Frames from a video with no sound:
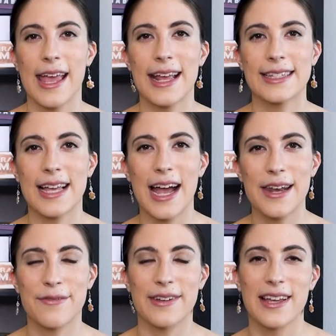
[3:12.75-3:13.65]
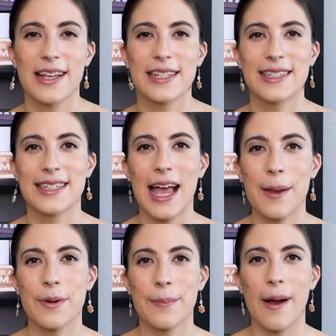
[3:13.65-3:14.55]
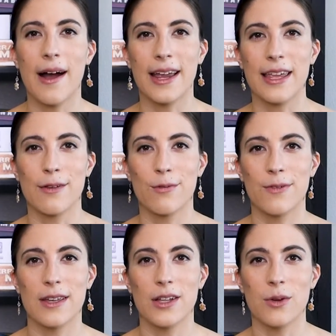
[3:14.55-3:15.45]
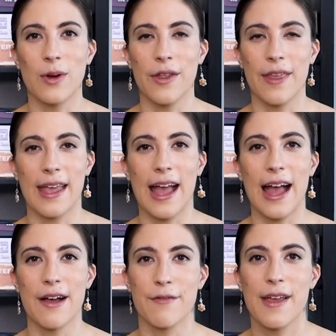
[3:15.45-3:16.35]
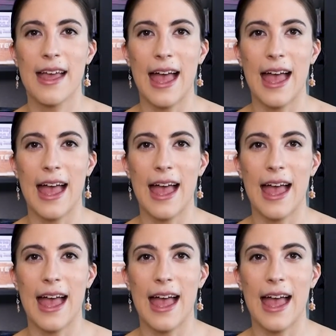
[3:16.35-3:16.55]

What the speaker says: It's kind of a cyberpunky feel where they have